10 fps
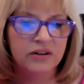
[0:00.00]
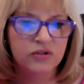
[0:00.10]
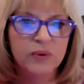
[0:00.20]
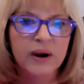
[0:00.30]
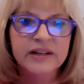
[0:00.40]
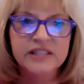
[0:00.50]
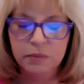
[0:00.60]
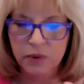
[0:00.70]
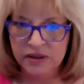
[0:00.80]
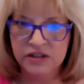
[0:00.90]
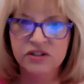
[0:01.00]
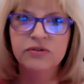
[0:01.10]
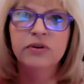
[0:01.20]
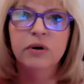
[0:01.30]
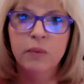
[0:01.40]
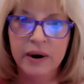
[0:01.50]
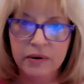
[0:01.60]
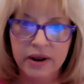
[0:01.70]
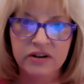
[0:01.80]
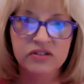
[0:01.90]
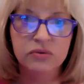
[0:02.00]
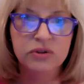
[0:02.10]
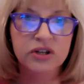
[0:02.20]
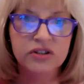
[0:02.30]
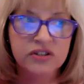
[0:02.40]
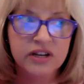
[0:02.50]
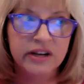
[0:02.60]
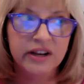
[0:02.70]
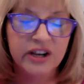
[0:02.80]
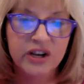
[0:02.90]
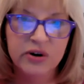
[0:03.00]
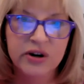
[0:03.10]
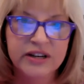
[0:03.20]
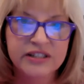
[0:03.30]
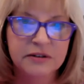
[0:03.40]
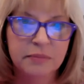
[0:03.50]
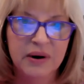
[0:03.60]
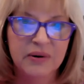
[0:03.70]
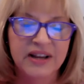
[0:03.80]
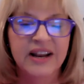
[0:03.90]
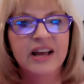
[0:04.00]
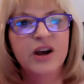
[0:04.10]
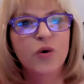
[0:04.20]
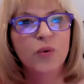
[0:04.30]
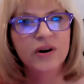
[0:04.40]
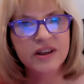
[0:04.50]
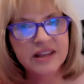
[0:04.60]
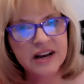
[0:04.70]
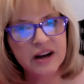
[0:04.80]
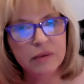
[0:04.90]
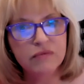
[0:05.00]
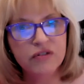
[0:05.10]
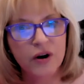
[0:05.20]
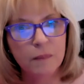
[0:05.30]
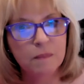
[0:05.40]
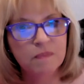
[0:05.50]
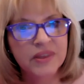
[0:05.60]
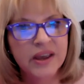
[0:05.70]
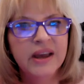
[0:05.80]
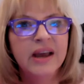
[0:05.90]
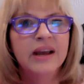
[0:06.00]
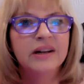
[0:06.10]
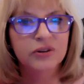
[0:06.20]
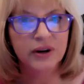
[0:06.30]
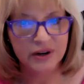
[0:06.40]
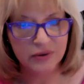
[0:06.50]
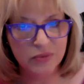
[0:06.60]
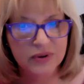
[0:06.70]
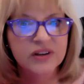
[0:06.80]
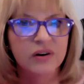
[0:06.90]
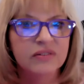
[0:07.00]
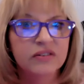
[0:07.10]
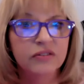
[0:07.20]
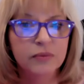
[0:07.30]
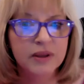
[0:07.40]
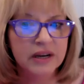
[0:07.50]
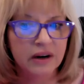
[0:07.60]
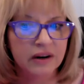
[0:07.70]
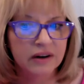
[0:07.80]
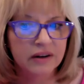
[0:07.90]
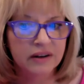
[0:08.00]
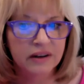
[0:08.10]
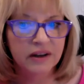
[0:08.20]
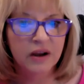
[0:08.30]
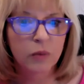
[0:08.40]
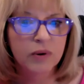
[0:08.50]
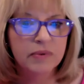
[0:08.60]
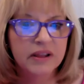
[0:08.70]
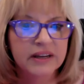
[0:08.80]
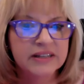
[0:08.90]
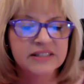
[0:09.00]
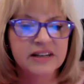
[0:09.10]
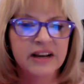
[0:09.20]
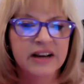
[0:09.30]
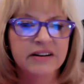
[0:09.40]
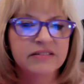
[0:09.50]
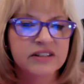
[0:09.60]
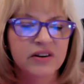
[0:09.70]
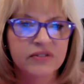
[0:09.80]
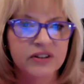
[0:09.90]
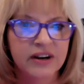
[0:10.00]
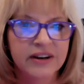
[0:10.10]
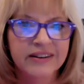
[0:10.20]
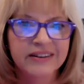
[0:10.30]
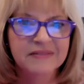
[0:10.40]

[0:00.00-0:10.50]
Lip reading: trying to bring this to your awareness. So just get curious about it. Where did that come from? And try to resolve it from there. Replace the negative self-talk.